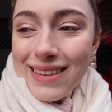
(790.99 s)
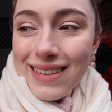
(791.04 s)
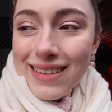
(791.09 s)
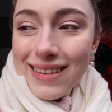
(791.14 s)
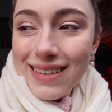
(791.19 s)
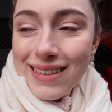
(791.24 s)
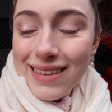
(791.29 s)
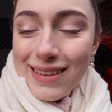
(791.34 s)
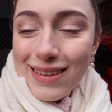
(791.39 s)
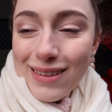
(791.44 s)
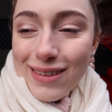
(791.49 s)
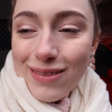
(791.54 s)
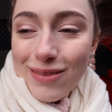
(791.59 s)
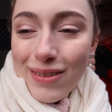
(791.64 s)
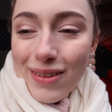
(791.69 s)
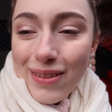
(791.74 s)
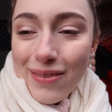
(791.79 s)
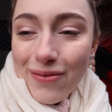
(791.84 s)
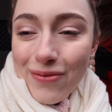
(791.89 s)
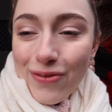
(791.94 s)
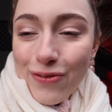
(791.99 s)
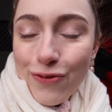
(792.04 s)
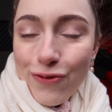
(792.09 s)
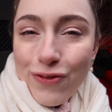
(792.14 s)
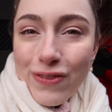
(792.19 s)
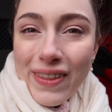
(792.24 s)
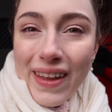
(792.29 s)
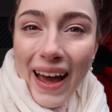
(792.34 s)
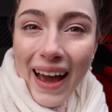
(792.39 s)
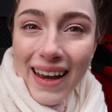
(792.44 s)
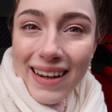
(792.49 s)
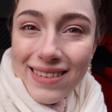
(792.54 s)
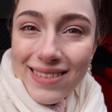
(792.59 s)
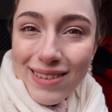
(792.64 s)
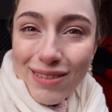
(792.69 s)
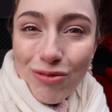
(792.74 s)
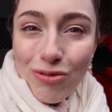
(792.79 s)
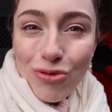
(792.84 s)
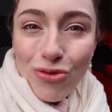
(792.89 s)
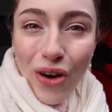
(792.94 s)
They have their own
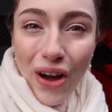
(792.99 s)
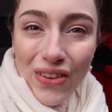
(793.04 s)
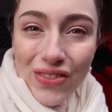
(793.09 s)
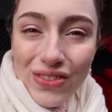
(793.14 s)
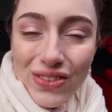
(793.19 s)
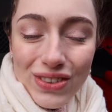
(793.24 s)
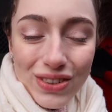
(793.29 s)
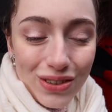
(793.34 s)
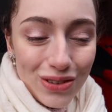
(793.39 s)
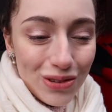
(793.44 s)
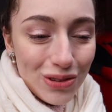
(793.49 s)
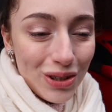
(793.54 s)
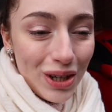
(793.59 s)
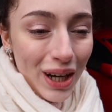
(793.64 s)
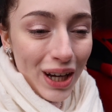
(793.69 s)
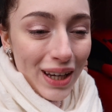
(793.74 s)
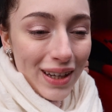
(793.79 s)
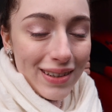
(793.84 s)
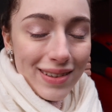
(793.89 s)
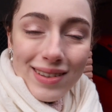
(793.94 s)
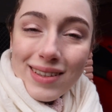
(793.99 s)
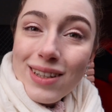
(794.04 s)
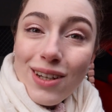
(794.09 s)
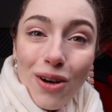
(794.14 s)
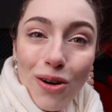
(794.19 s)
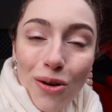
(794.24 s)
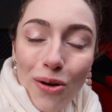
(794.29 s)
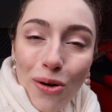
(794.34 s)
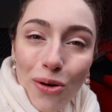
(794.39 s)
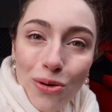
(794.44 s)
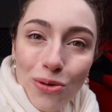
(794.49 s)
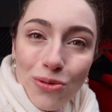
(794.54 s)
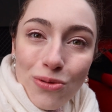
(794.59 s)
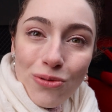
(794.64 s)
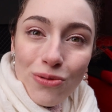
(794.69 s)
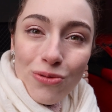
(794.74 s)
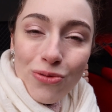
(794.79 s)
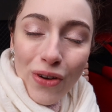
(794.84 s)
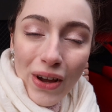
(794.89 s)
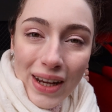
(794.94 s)
style and architecture, you could say,
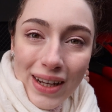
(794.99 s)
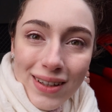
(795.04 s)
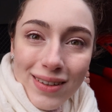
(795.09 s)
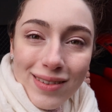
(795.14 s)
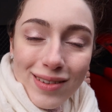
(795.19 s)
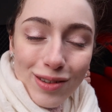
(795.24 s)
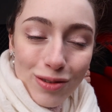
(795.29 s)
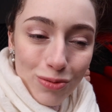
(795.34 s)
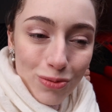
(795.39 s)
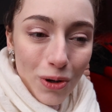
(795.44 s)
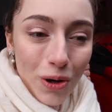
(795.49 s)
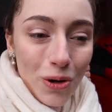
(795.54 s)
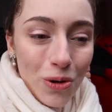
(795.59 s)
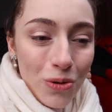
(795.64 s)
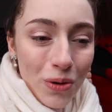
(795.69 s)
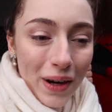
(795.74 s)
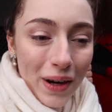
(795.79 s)
and they're very